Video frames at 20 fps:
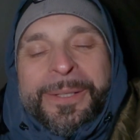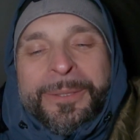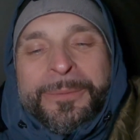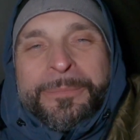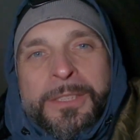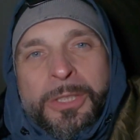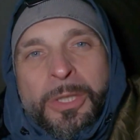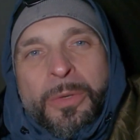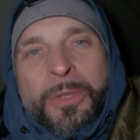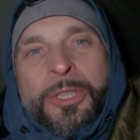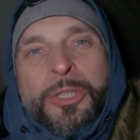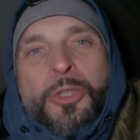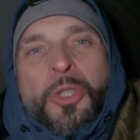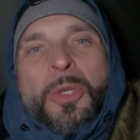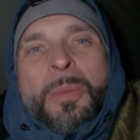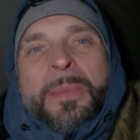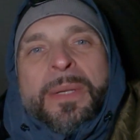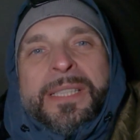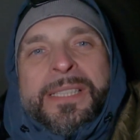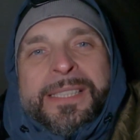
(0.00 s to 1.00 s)
So it
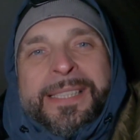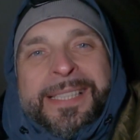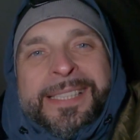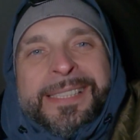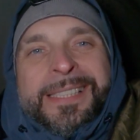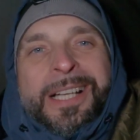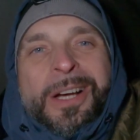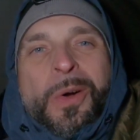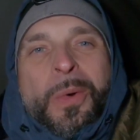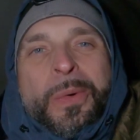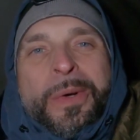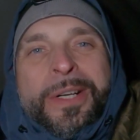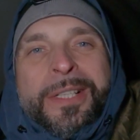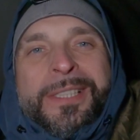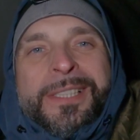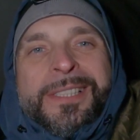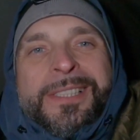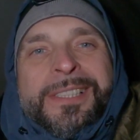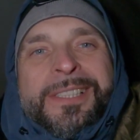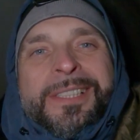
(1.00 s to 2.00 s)
took me 6
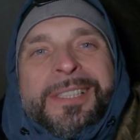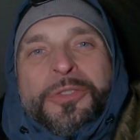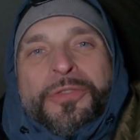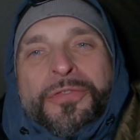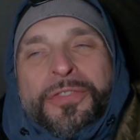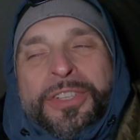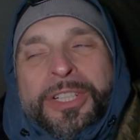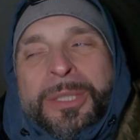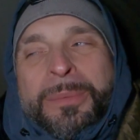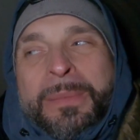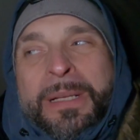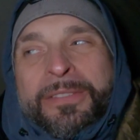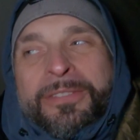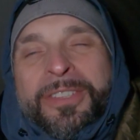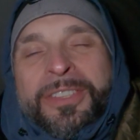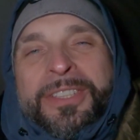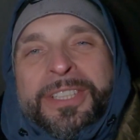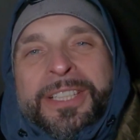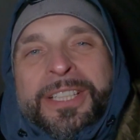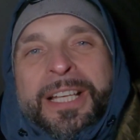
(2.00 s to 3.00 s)
hours to film
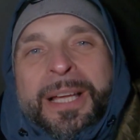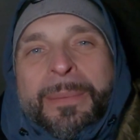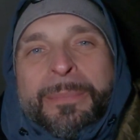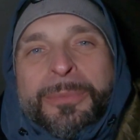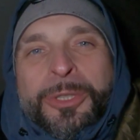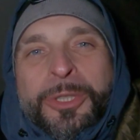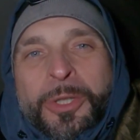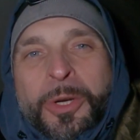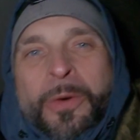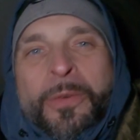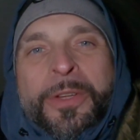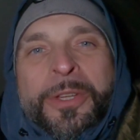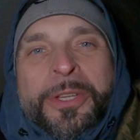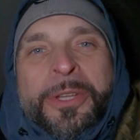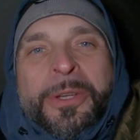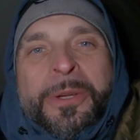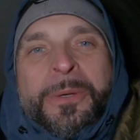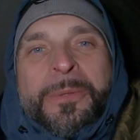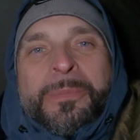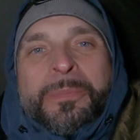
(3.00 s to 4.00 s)
everything I'm showing
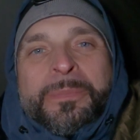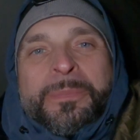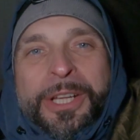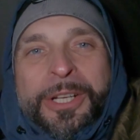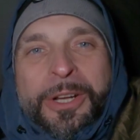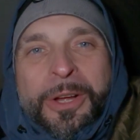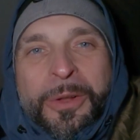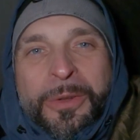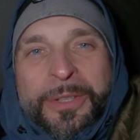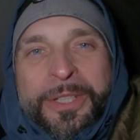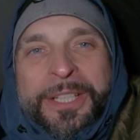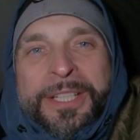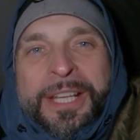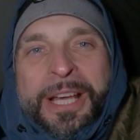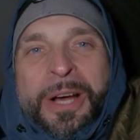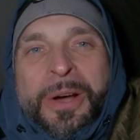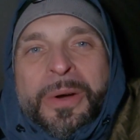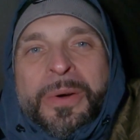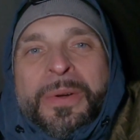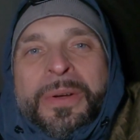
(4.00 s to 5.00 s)
you. And only
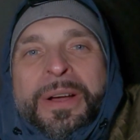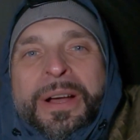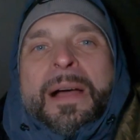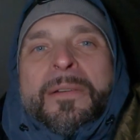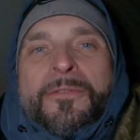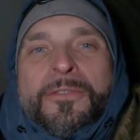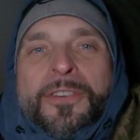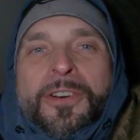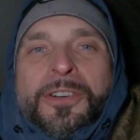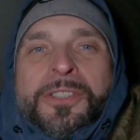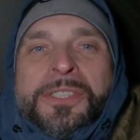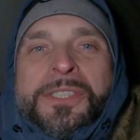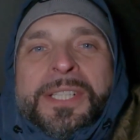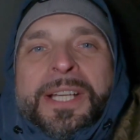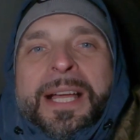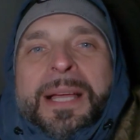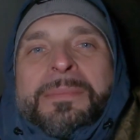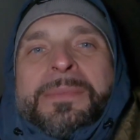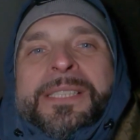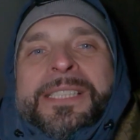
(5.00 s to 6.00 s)
now I'm first
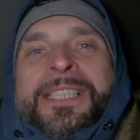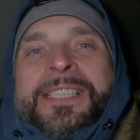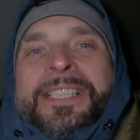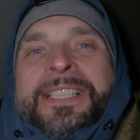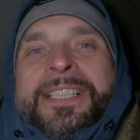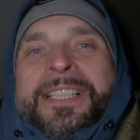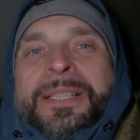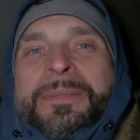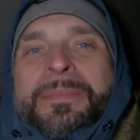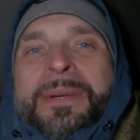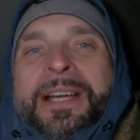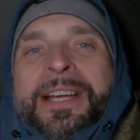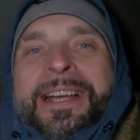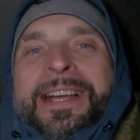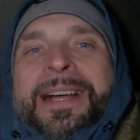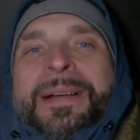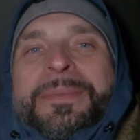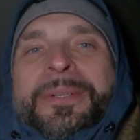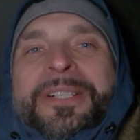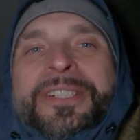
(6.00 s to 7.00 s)
time sitting in my
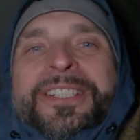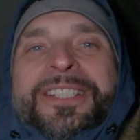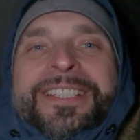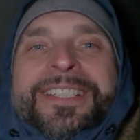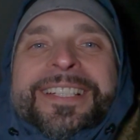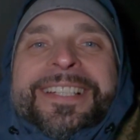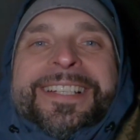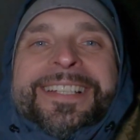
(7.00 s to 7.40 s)
hammock.